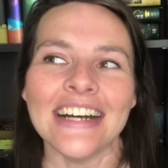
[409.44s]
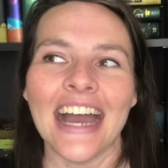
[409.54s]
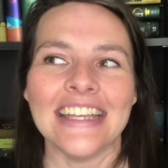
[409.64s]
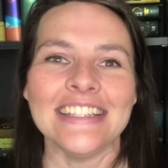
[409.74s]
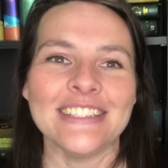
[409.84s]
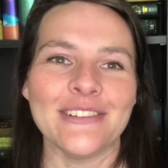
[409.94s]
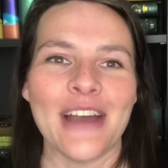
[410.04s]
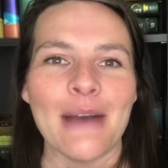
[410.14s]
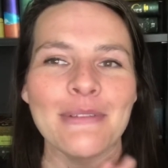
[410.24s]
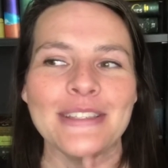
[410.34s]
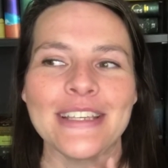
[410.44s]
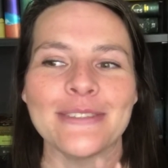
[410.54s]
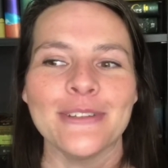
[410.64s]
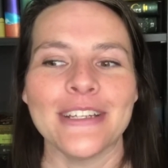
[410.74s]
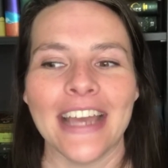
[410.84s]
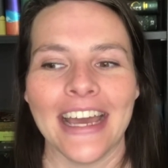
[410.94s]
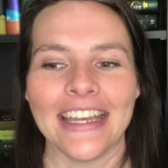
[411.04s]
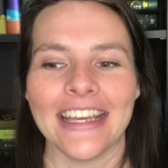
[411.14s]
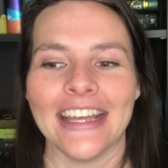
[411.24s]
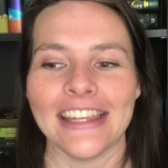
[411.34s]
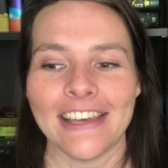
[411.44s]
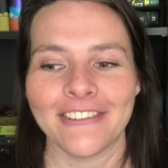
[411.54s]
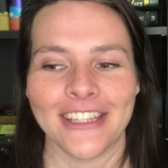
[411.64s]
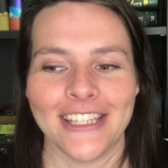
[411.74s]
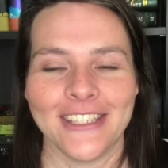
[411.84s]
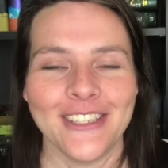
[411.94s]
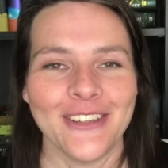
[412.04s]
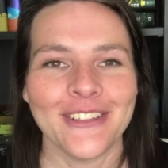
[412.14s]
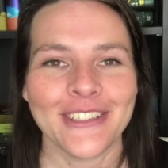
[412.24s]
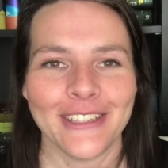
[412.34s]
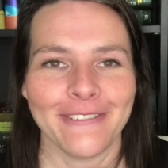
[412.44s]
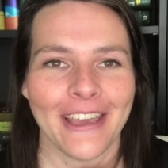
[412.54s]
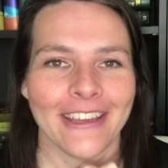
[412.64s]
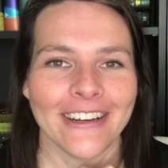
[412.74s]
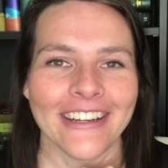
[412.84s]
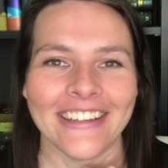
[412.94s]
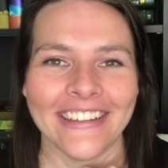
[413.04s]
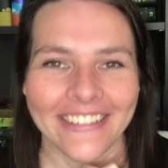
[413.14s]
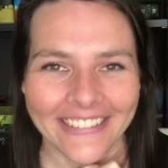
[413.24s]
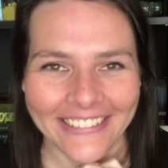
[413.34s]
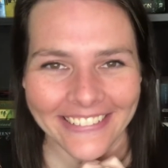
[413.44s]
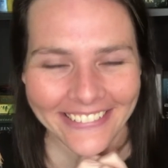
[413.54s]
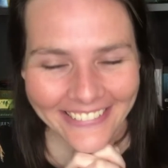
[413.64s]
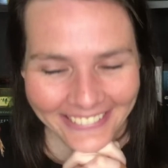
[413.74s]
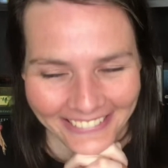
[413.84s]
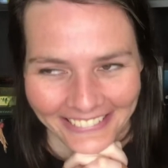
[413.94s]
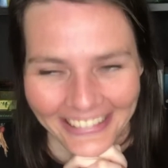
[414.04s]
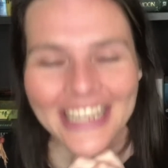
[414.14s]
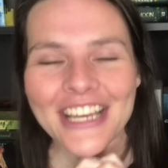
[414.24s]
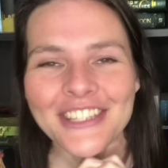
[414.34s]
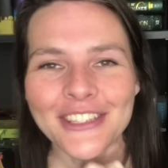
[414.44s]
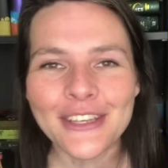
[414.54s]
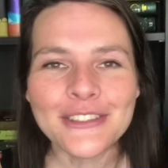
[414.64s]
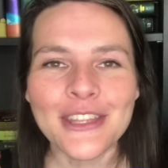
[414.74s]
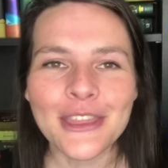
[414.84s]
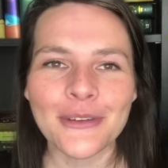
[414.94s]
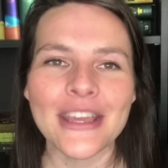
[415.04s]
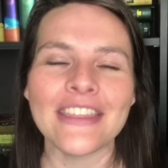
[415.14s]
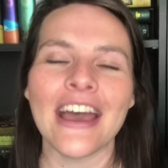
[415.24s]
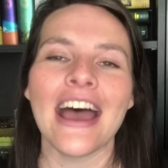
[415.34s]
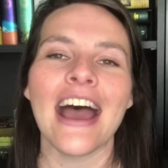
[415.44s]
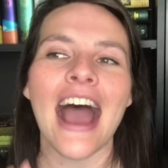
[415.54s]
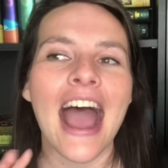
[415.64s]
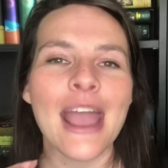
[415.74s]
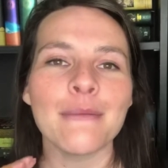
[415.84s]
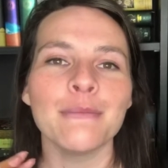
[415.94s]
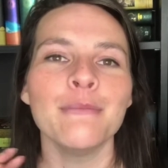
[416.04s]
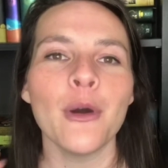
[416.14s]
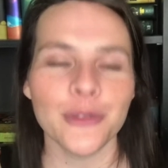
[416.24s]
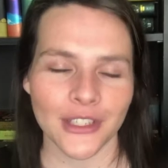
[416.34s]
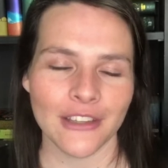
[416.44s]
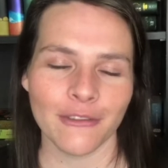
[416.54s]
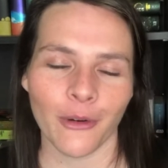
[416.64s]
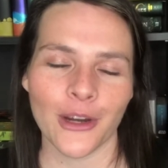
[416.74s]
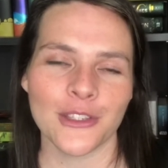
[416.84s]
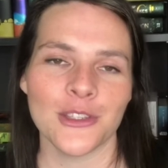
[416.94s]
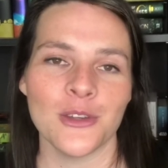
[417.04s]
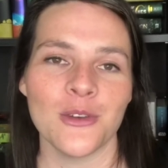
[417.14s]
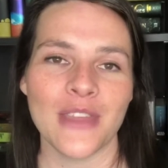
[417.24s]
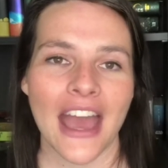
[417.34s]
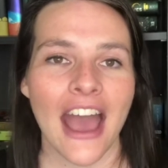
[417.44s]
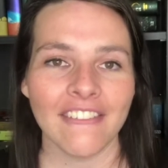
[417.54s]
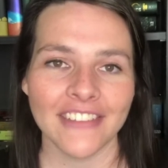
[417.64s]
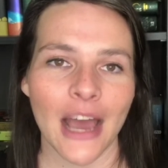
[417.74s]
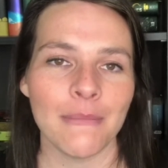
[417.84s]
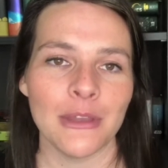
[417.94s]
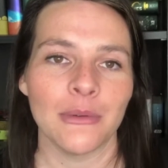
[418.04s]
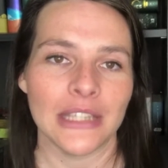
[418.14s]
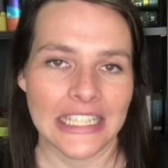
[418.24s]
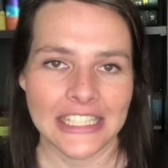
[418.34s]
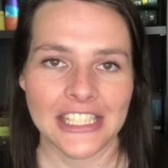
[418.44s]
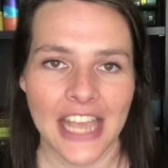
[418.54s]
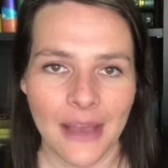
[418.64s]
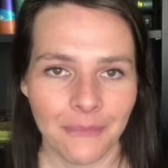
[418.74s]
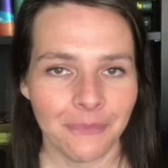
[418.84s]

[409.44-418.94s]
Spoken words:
I need to know what happens, because we kind of got left on this huge cliffhanger. So those are the 3 that I'm most looking forward to that have not been released yet.